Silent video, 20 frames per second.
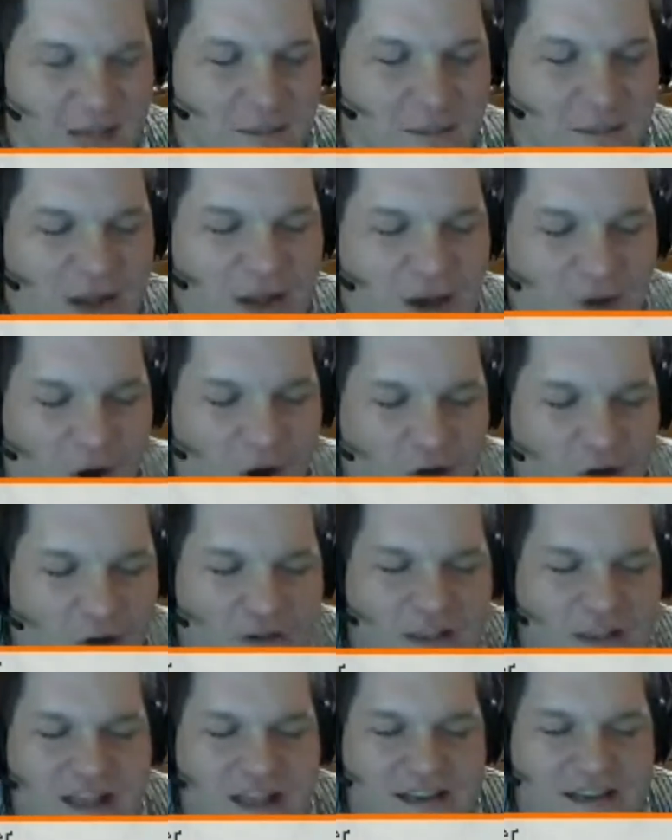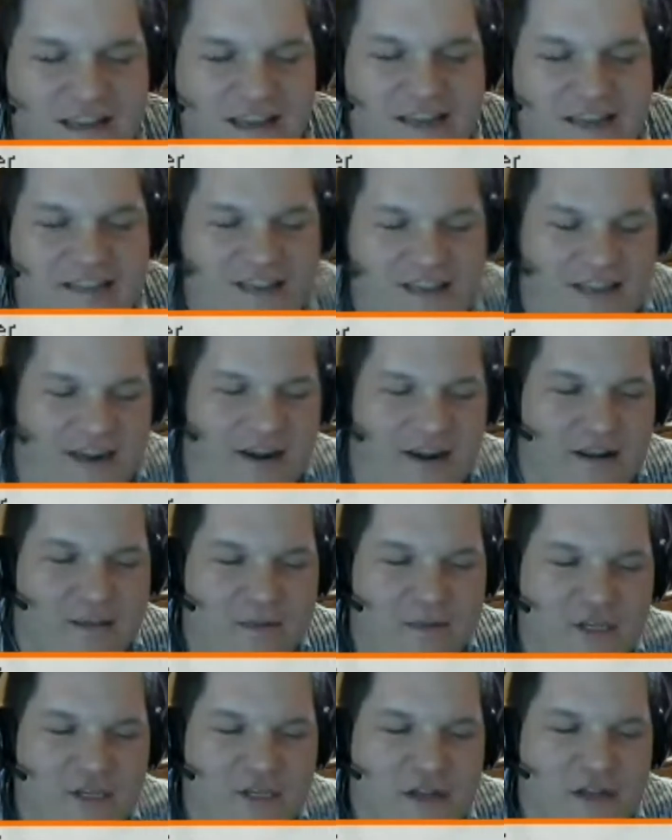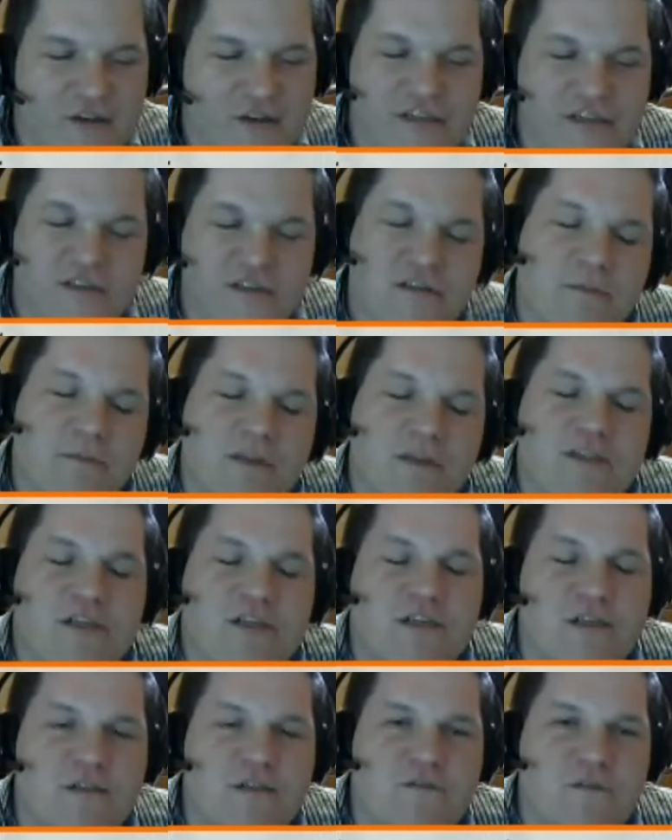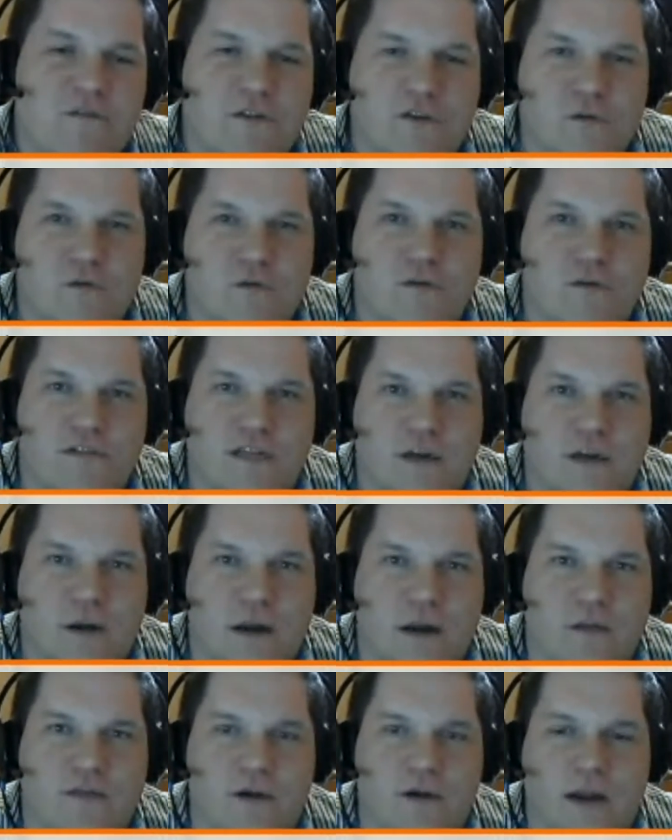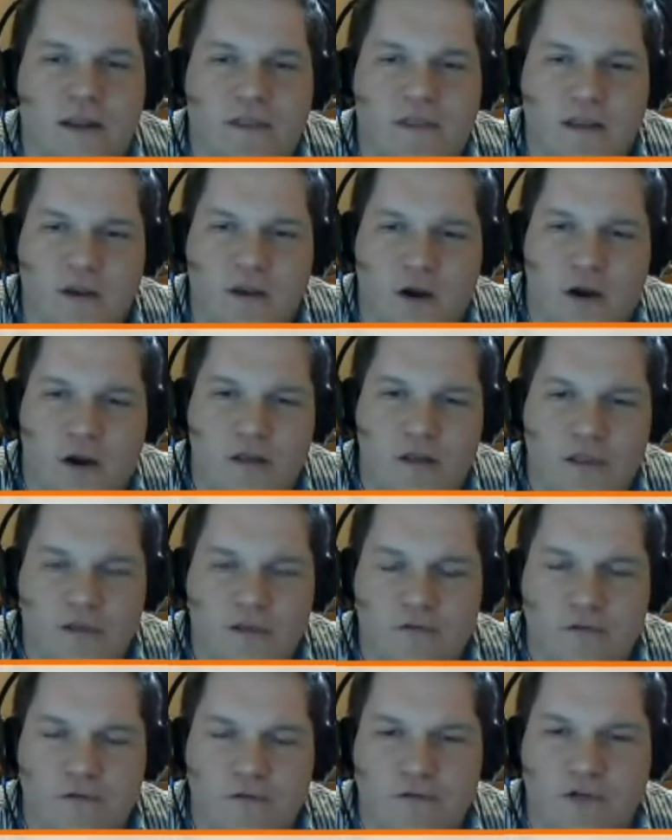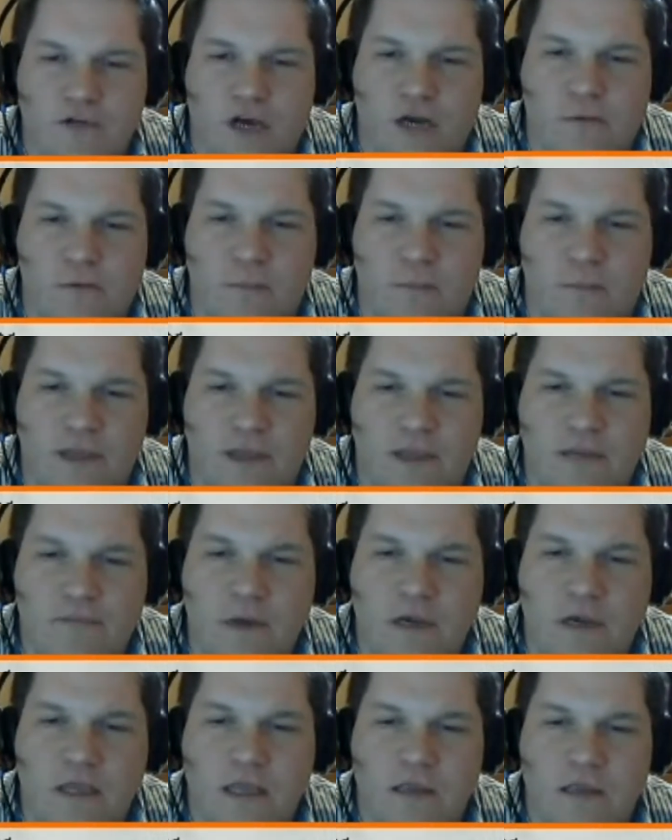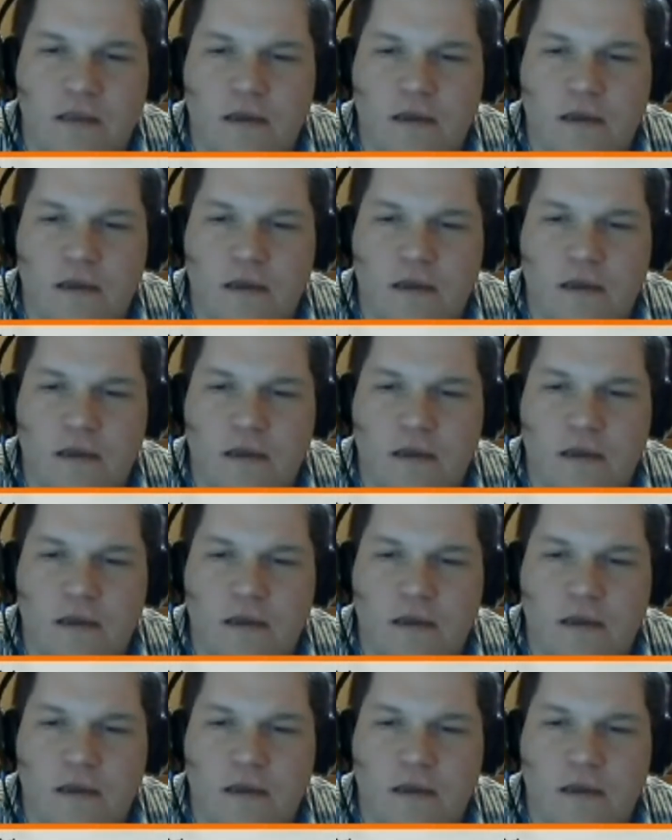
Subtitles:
But no, overlaying text on an image, there's a bunch of different tools that are out there, and I think, Carla, you talk about PicMonkey.